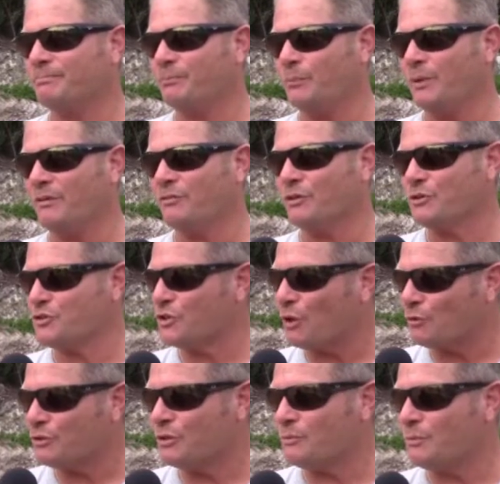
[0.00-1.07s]
We've
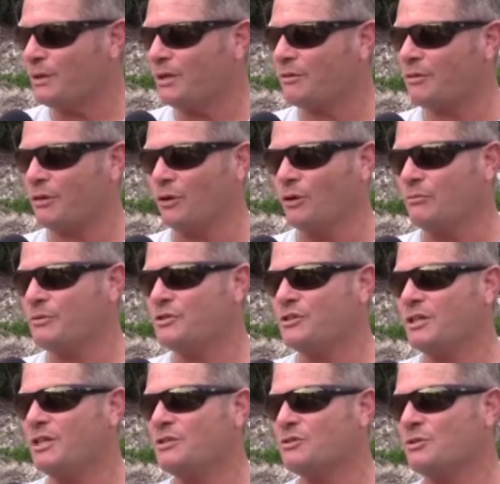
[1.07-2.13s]
consulted with
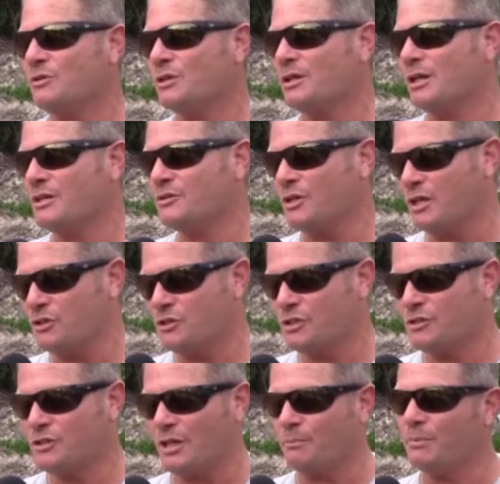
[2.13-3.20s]
overseas
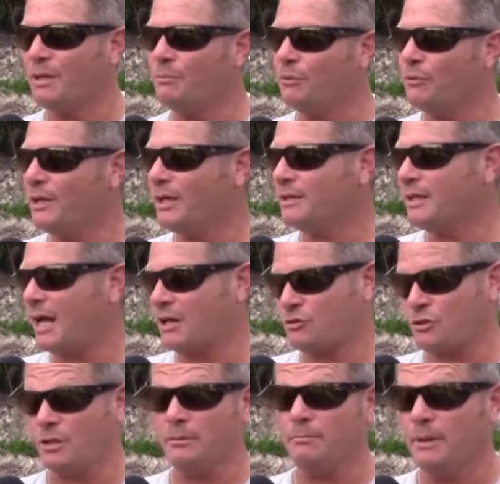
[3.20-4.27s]
organizations and people that
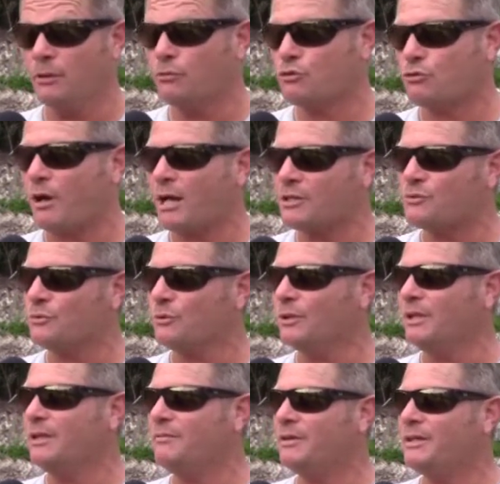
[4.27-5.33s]
actually build tracks for
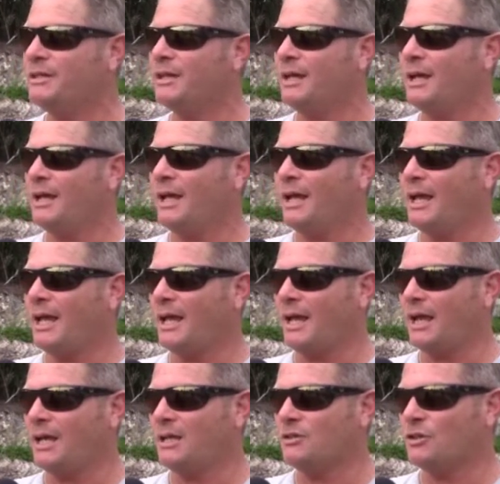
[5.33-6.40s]
a living
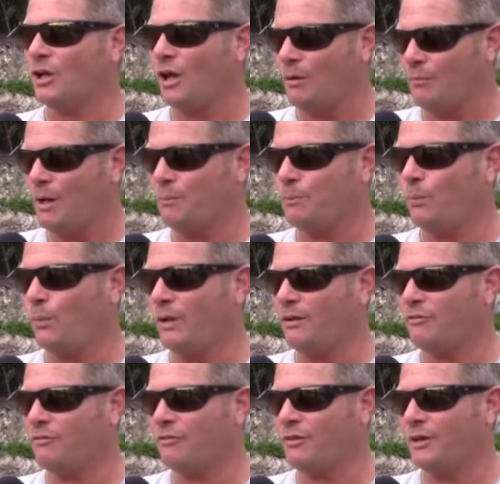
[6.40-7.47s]
and come up
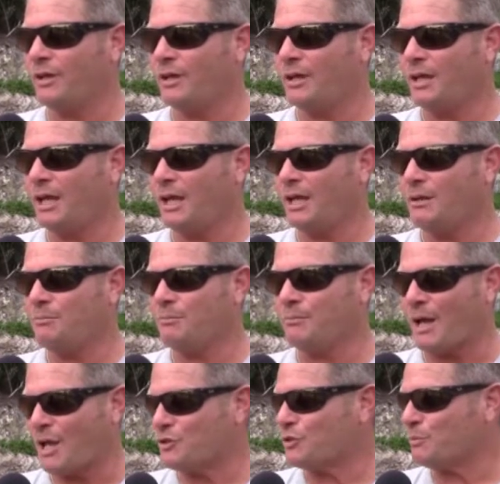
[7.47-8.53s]
with a
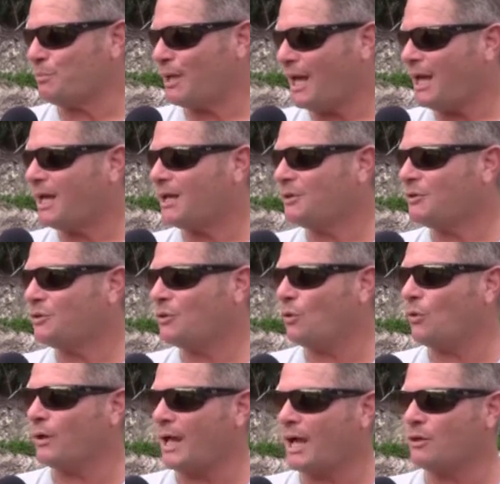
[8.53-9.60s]
master plan
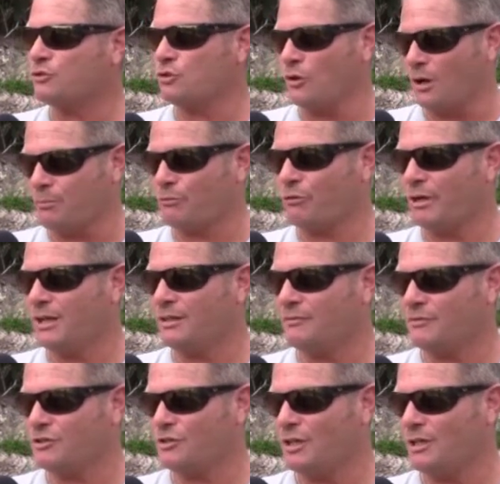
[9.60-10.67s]
on how to upgrade the
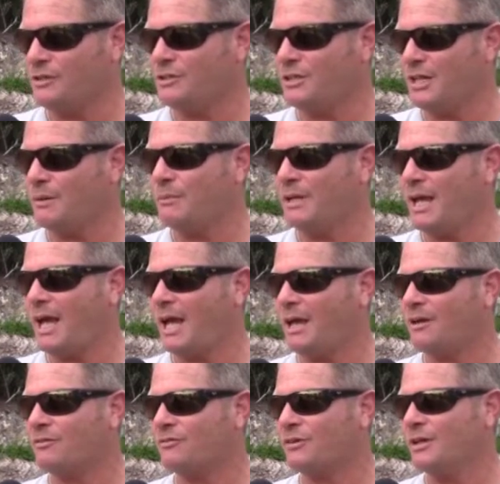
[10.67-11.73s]
facility that we
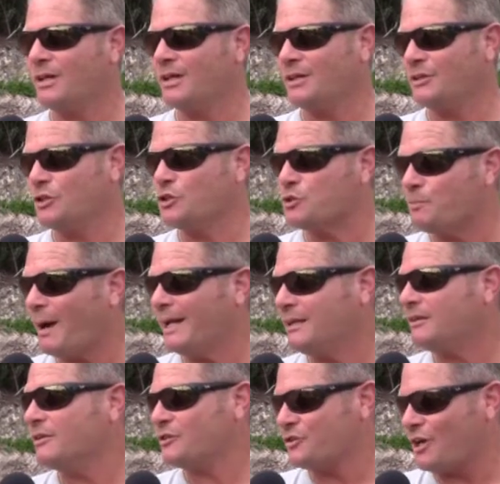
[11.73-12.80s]
have
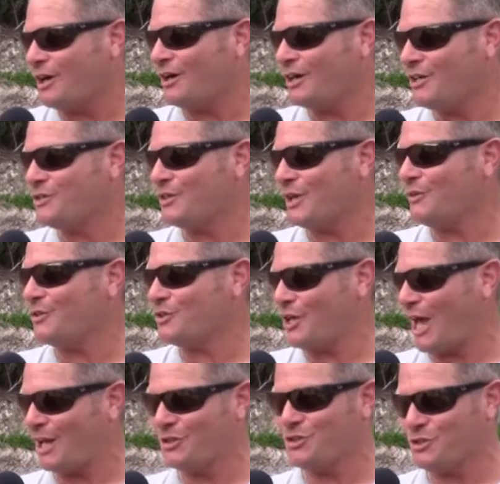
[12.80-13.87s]
despite the size and the
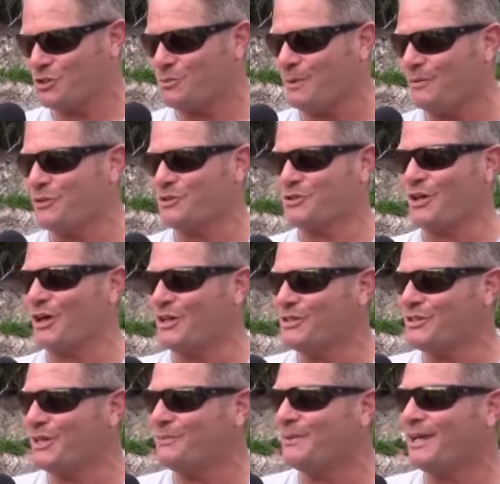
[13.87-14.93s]
challenges with the
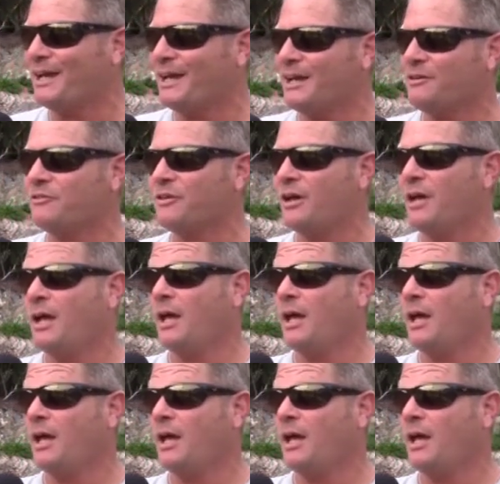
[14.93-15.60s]
size that we have.